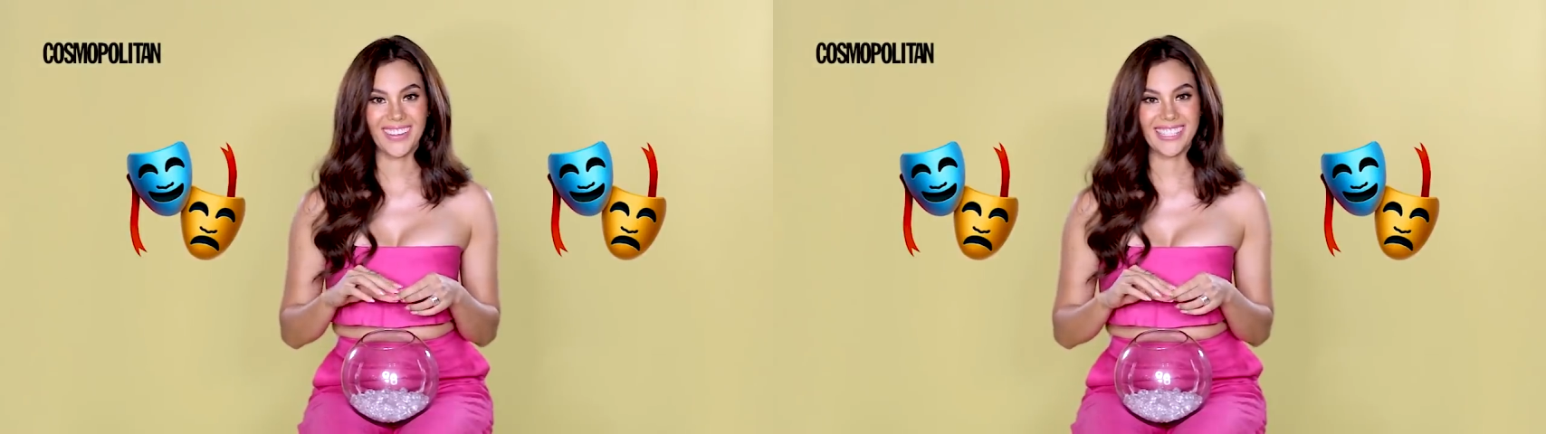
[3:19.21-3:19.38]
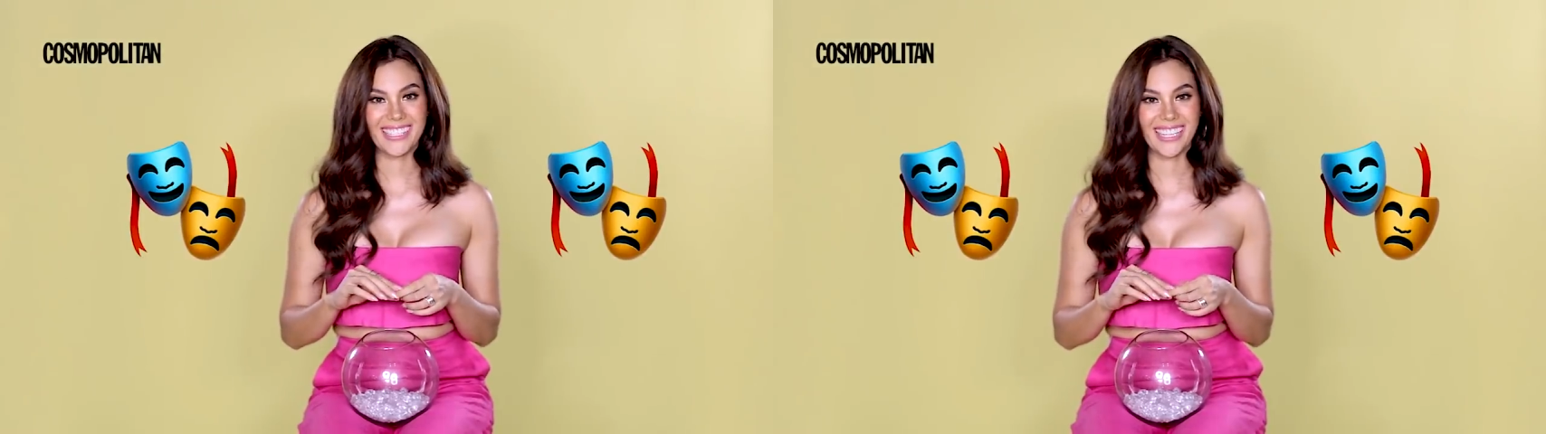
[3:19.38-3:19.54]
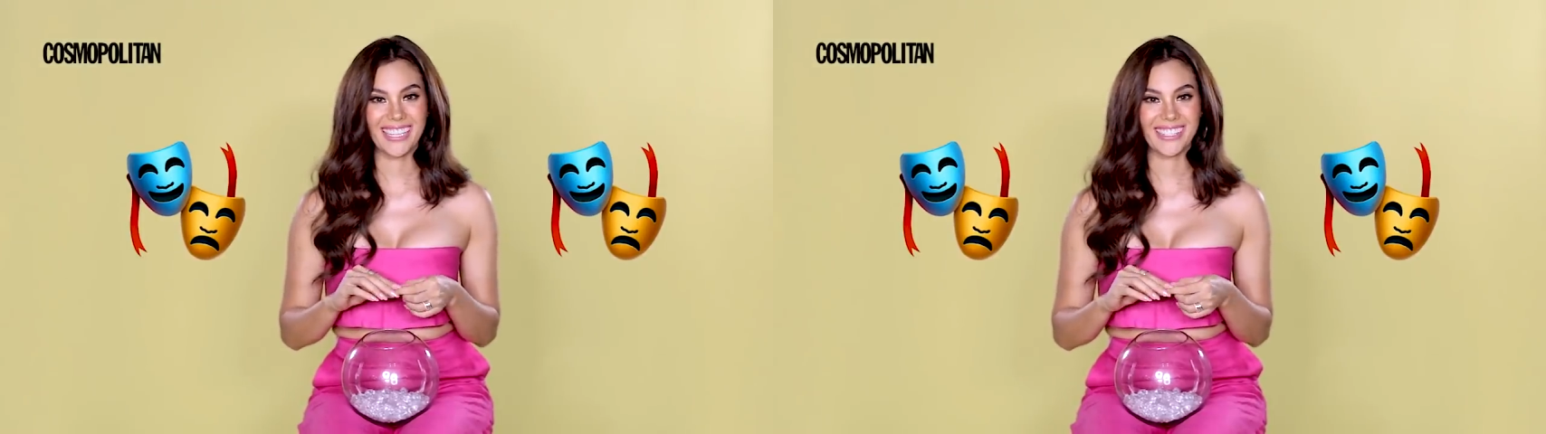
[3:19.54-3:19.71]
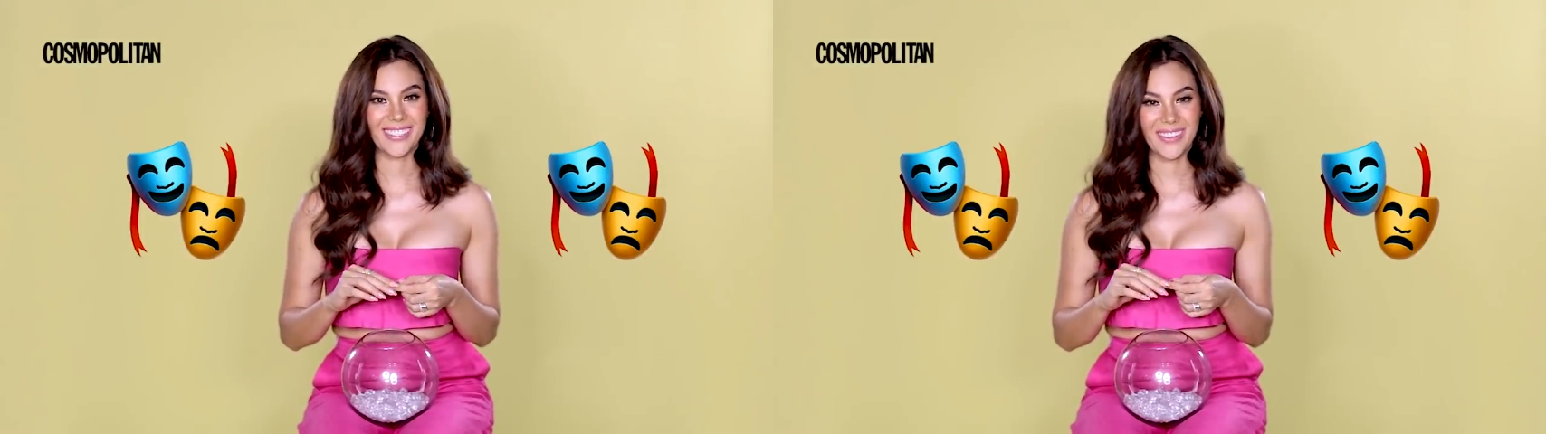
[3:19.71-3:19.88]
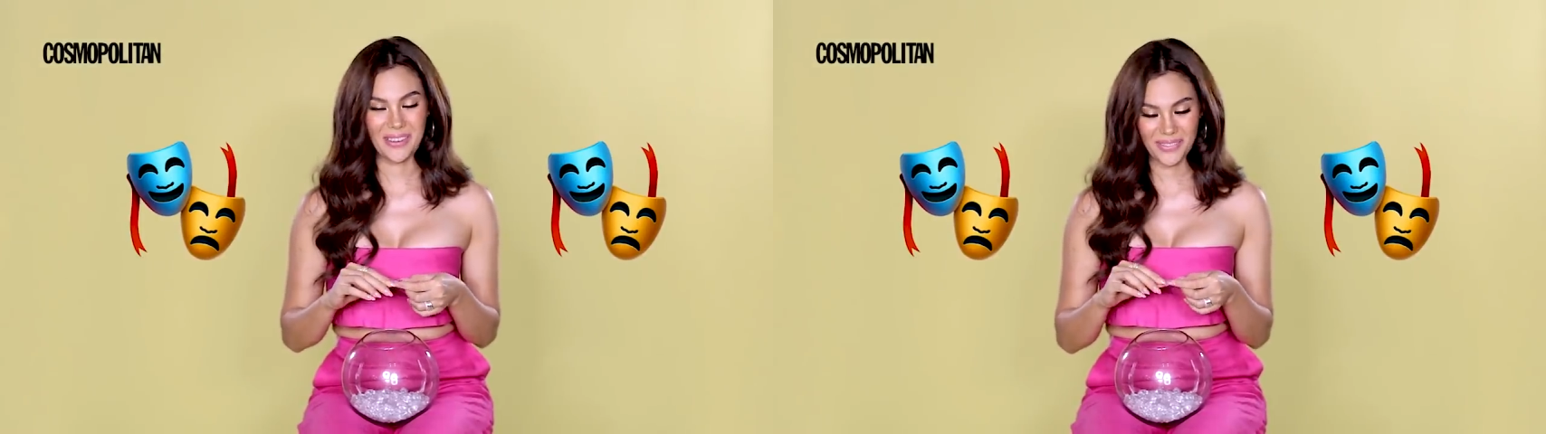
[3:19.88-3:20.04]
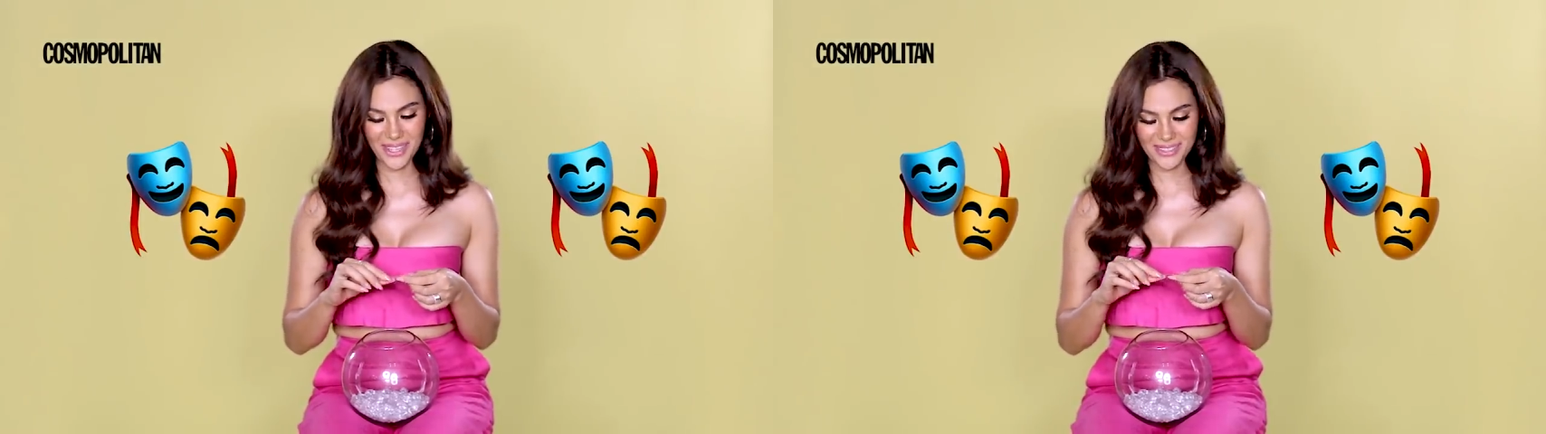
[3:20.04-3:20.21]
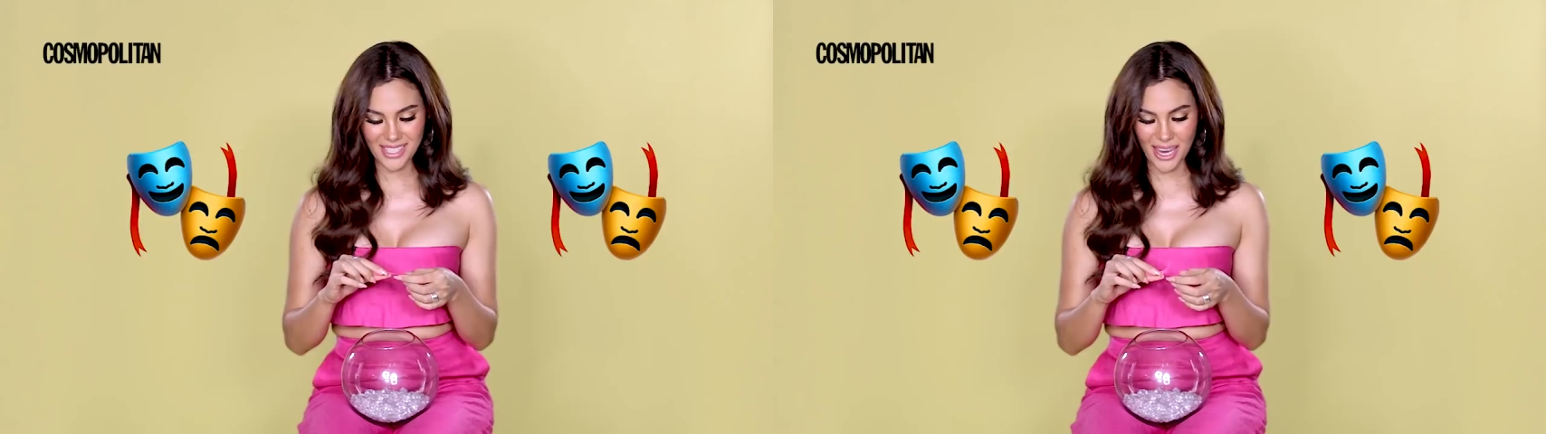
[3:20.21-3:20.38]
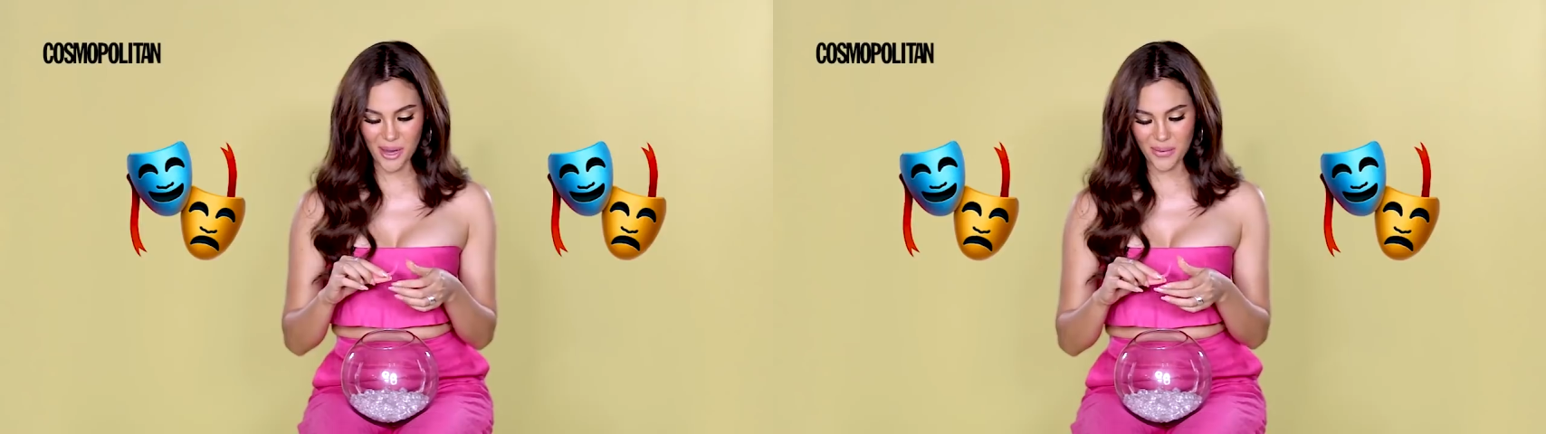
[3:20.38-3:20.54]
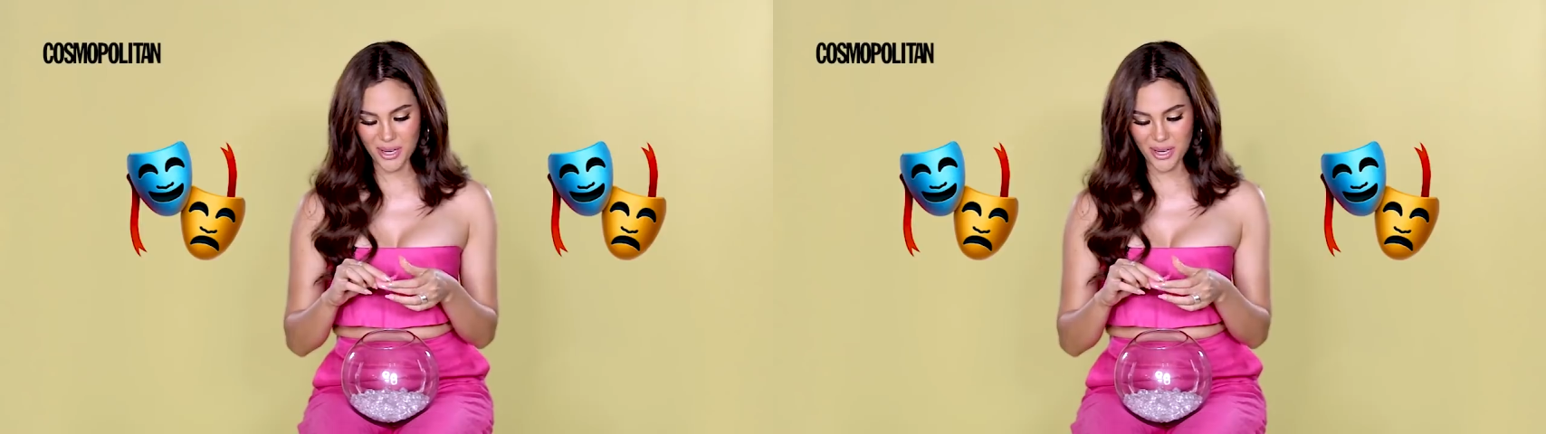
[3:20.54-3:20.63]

on the 6th on my birthday.